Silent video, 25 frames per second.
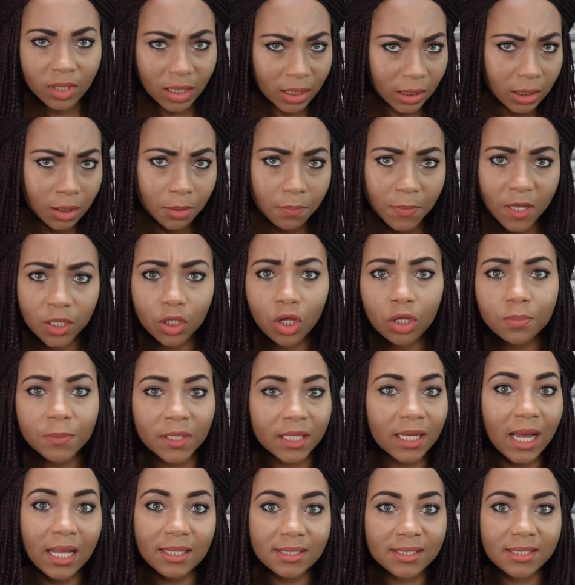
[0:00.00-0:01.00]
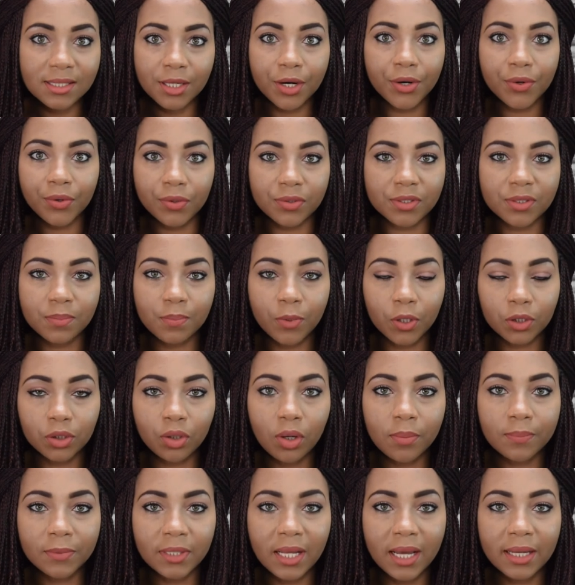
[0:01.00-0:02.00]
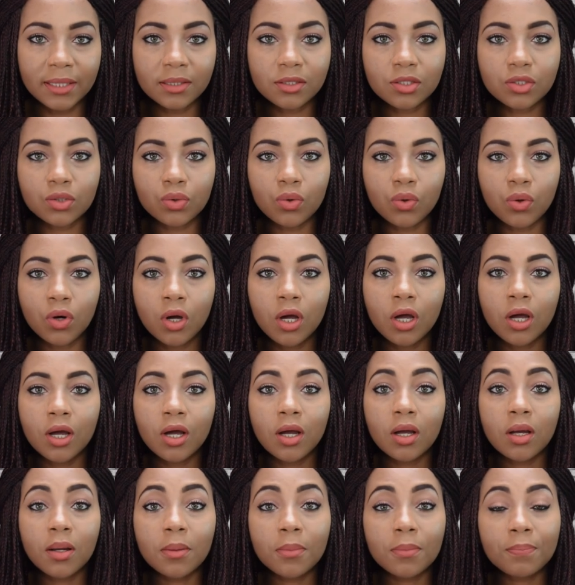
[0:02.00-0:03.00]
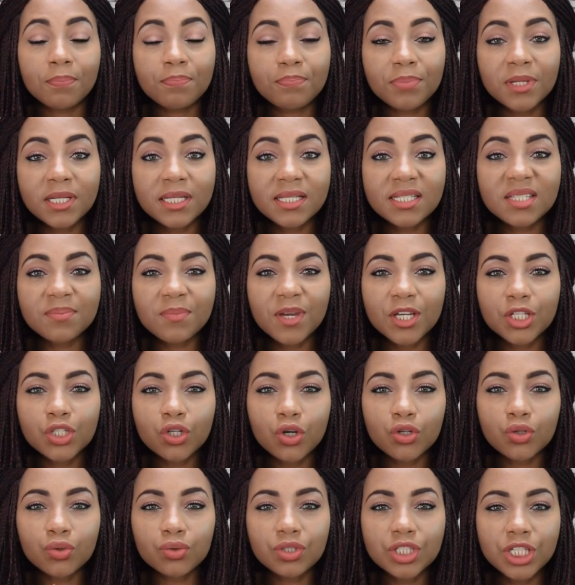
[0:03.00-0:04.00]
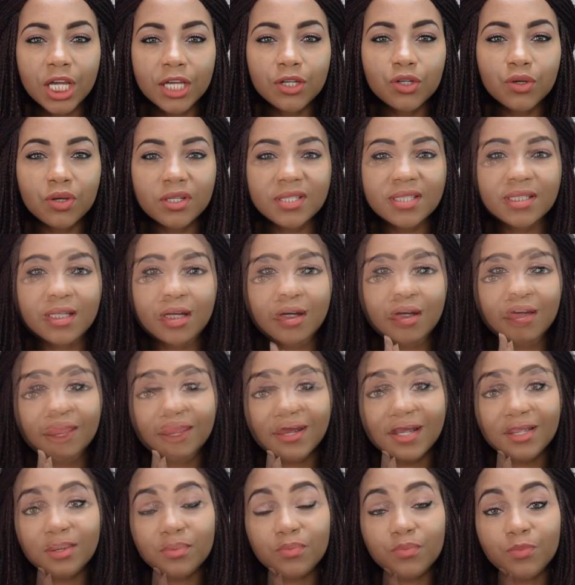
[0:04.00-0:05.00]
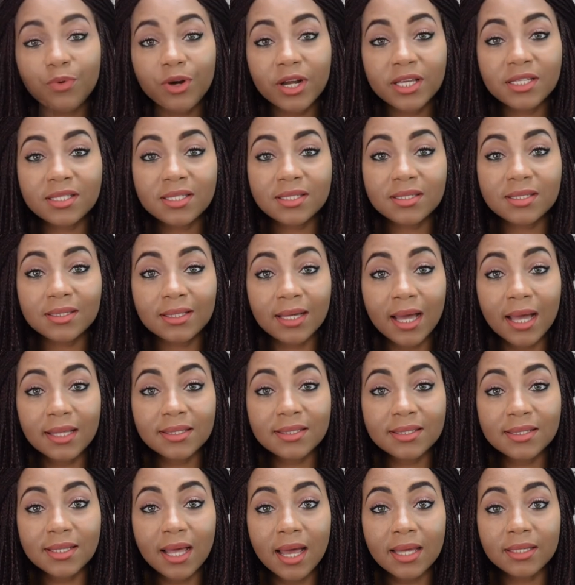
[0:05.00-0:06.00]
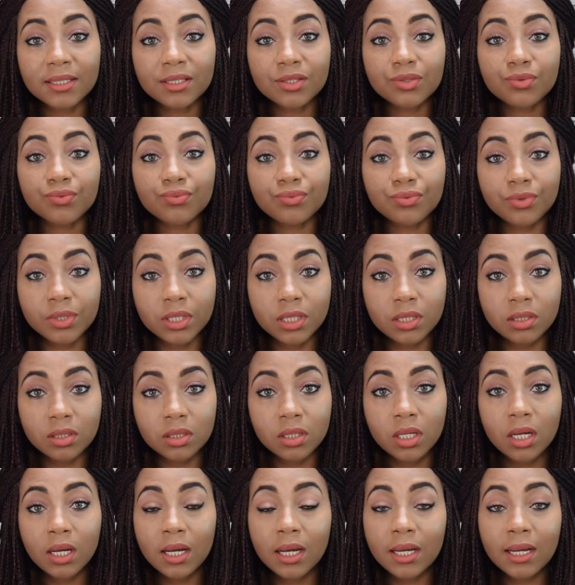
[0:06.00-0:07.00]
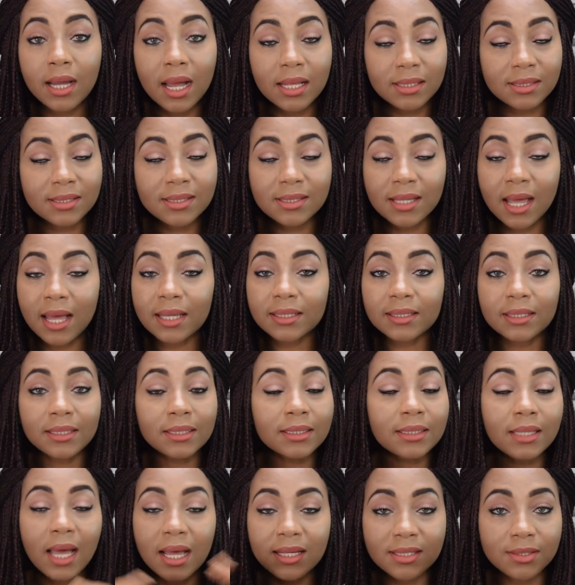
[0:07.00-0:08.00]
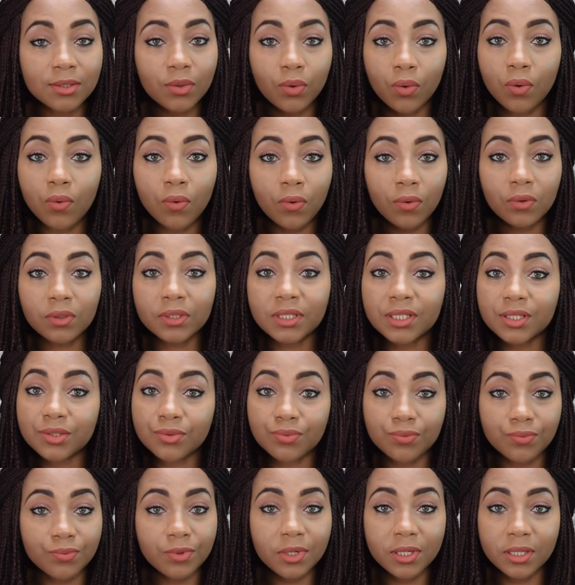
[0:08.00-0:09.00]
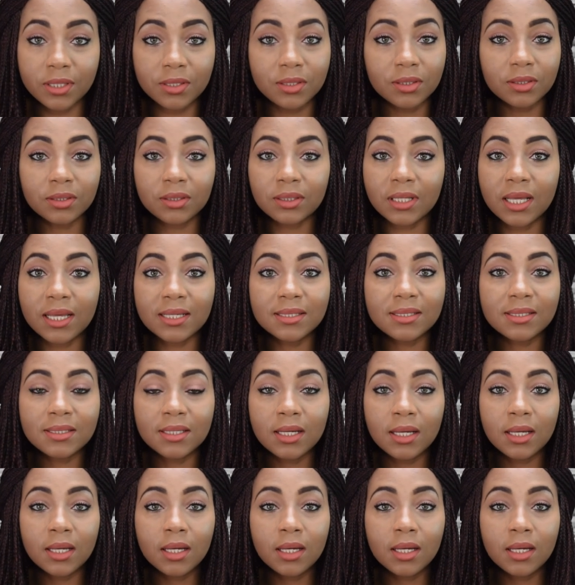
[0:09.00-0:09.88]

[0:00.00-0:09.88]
it may not be cancerous, bottom line. So please make sure you check yourself. Breast cancer is real. Cancer as a whole is real. Let's